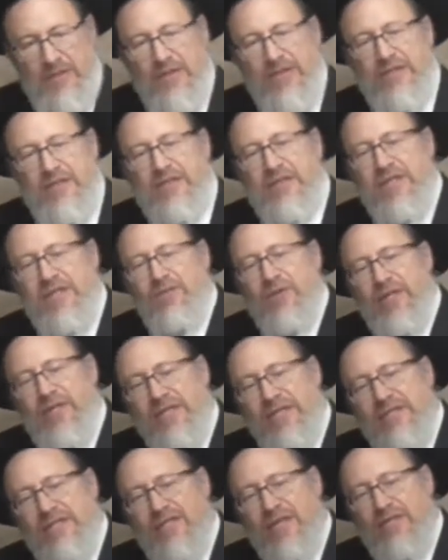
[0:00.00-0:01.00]
Let's see what
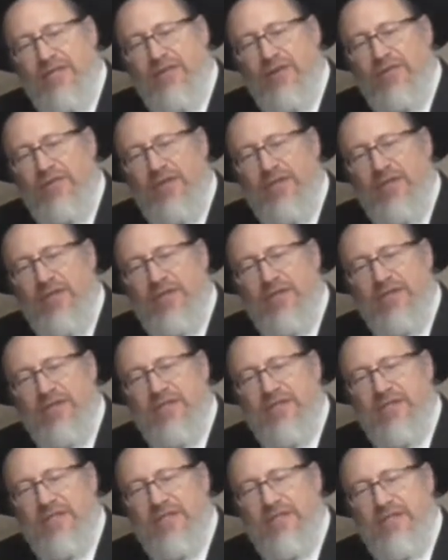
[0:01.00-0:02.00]
he says over here.
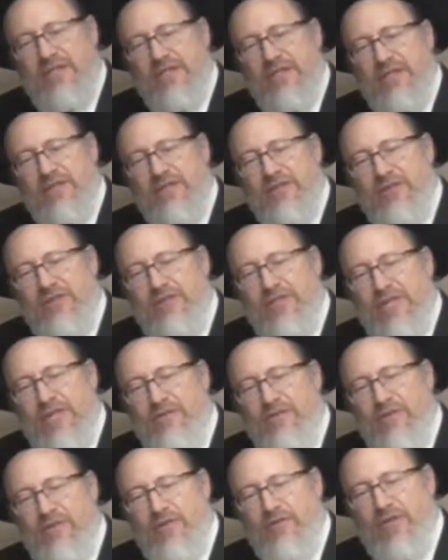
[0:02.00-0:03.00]
Let's see in your
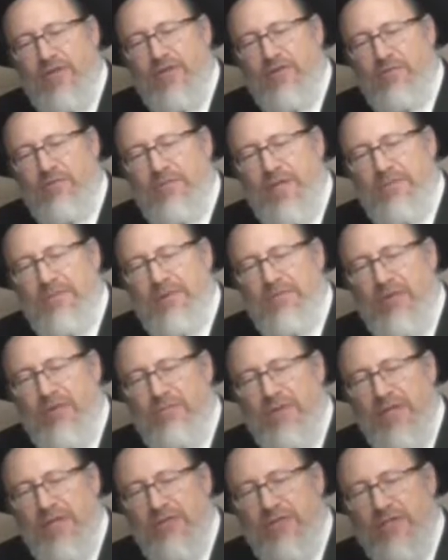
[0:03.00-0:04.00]
sefer over here, maybe
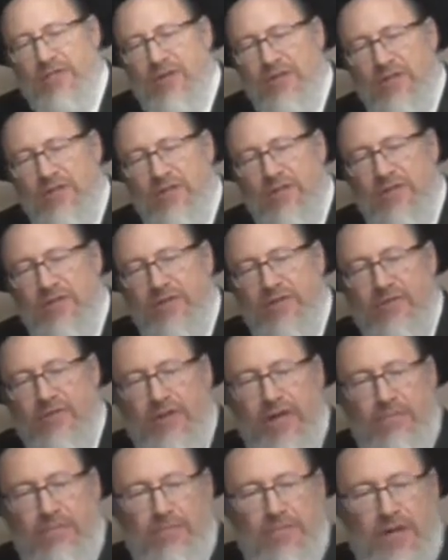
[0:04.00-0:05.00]
Rabbeinu Yonah or the
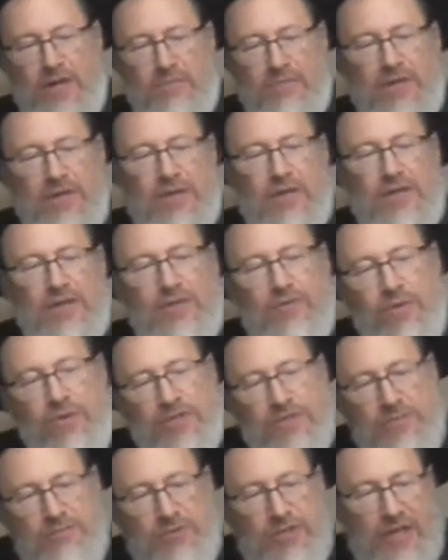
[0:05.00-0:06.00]
Rambam.
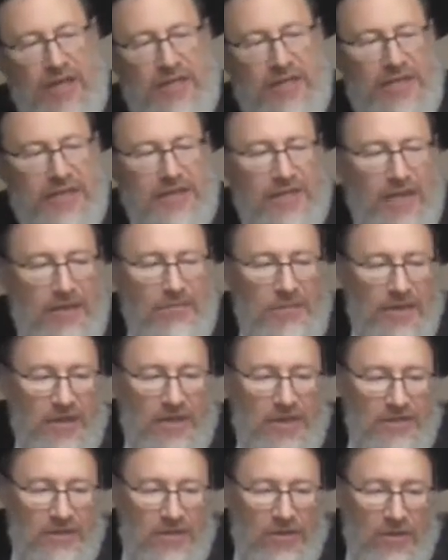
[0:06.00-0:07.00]
What's the pshat ein kemach
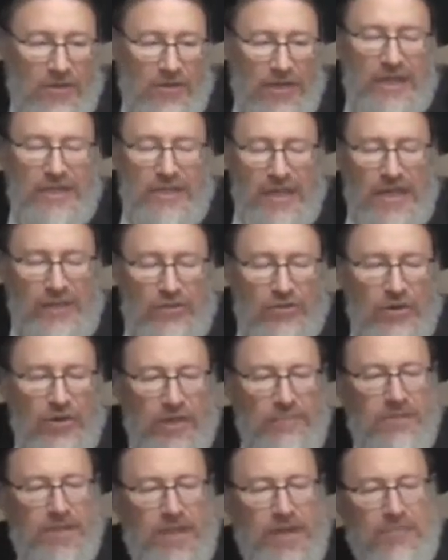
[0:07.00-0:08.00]
ein Torah? Ein
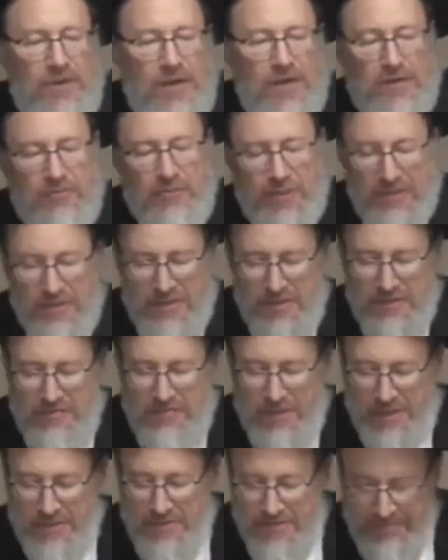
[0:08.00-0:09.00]
Torah ein kemach. What does this
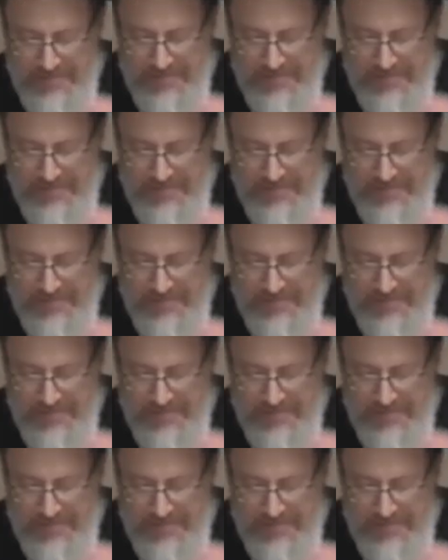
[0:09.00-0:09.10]
mean?